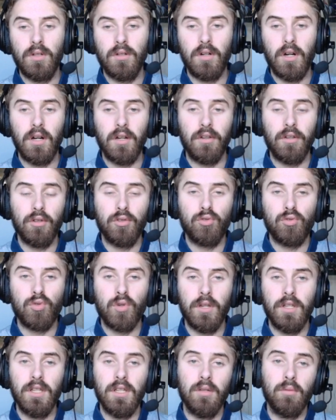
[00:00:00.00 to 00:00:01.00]
are not
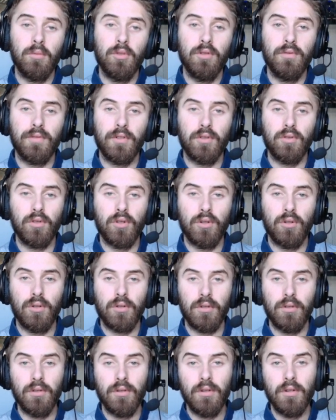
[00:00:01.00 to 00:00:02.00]
trying a move on a
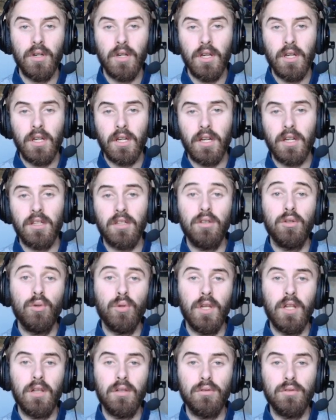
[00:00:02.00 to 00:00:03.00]
corner, and you
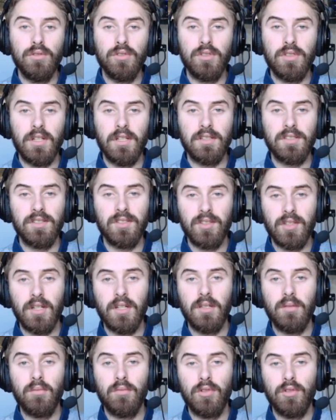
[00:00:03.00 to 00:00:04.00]
will lose less
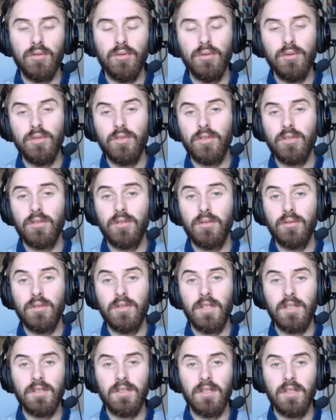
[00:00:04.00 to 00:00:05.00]
time too, so
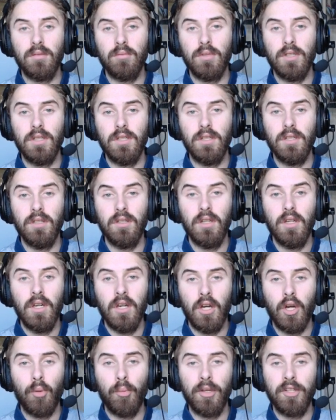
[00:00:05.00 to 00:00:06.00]
that can be
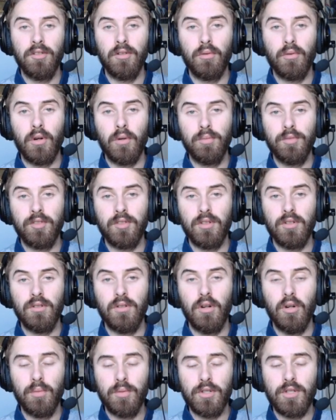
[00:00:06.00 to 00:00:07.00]
a better
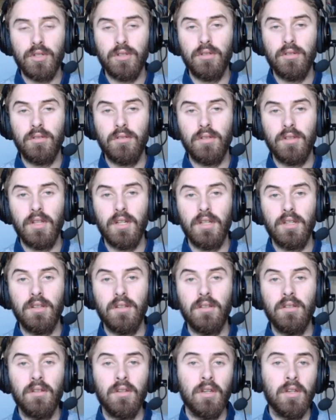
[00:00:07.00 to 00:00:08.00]
option
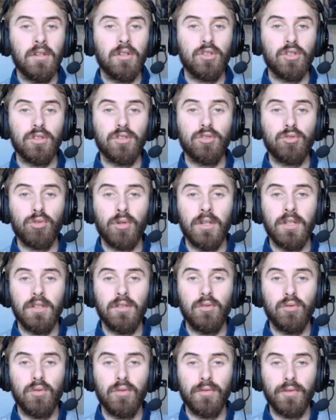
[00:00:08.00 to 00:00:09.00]
than just trying
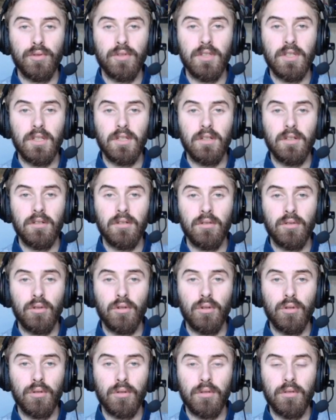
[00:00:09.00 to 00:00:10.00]
to overtake on a
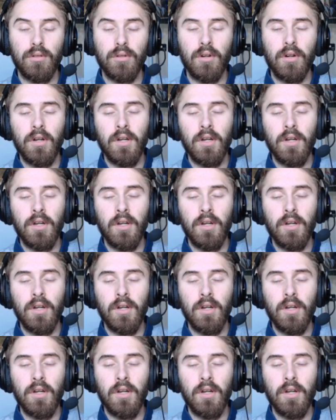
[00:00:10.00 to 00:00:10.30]
corner,